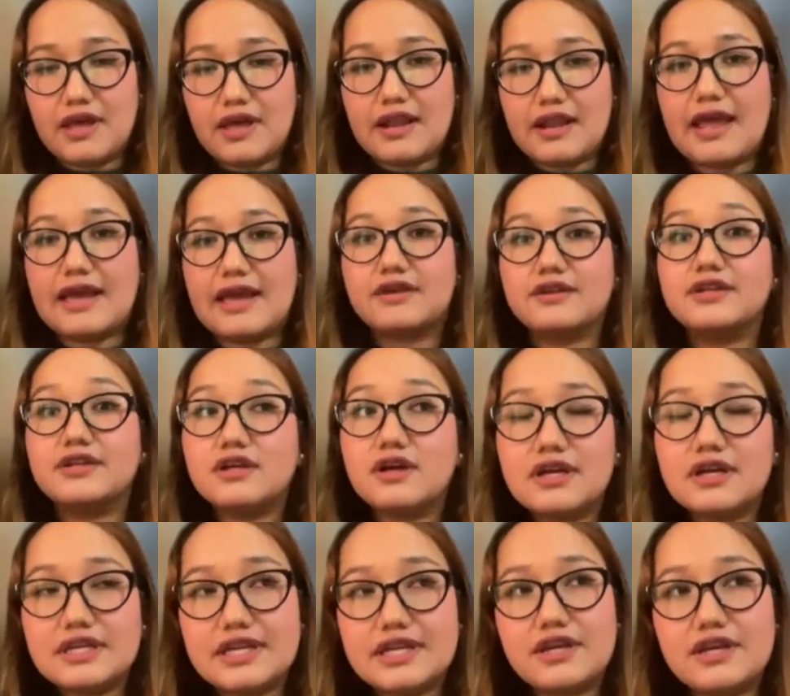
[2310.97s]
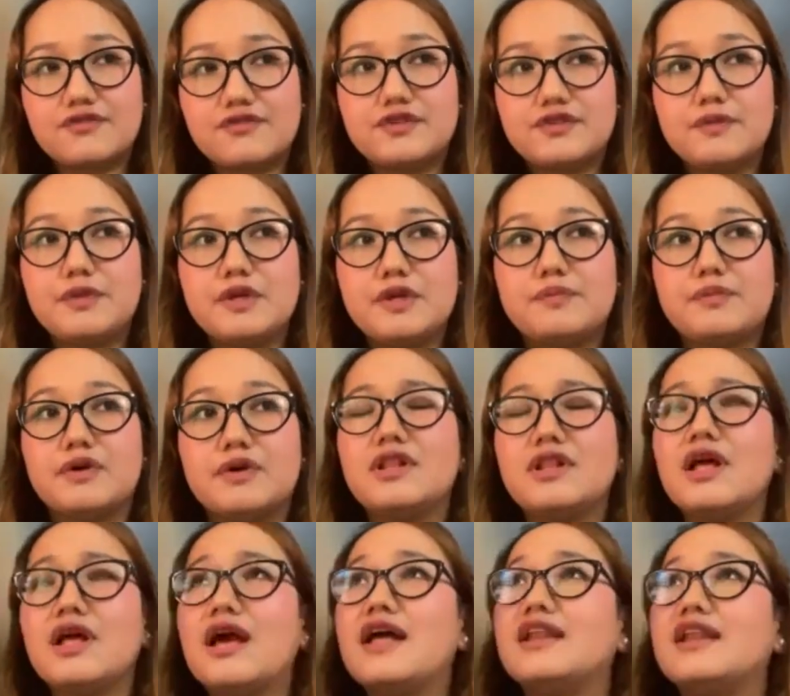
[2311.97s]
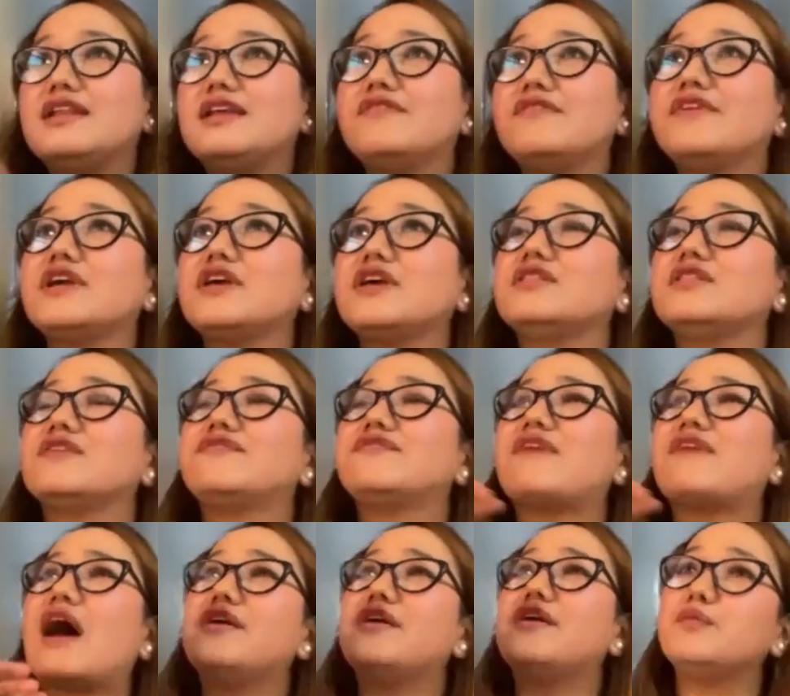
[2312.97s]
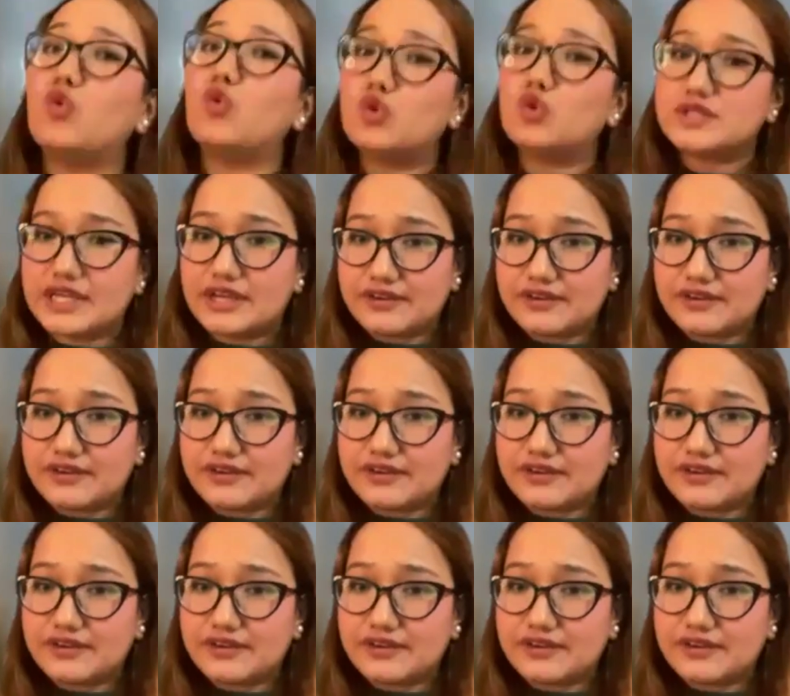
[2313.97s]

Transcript: like real need of the people living in the far remote